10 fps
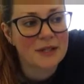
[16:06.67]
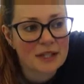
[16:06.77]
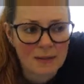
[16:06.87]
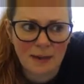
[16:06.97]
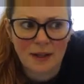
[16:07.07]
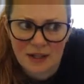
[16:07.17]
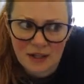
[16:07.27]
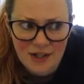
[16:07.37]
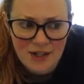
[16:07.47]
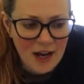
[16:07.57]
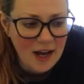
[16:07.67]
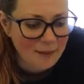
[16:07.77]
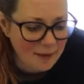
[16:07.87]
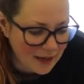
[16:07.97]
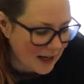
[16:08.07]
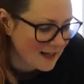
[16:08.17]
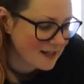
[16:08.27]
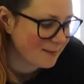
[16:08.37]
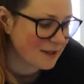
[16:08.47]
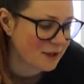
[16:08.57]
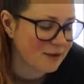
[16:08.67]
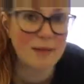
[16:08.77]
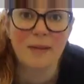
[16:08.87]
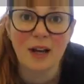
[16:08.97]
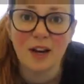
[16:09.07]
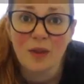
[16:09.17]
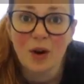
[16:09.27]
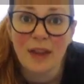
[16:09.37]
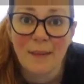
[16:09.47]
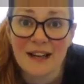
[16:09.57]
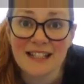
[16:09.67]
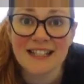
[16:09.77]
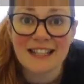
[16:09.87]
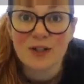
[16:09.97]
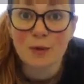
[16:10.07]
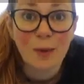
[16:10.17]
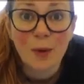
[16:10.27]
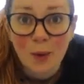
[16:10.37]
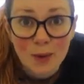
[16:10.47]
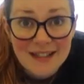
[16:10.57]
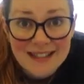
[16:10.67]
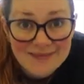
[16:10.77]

sponge. I'm going to add some buttercream and we're going to roll them into little balls.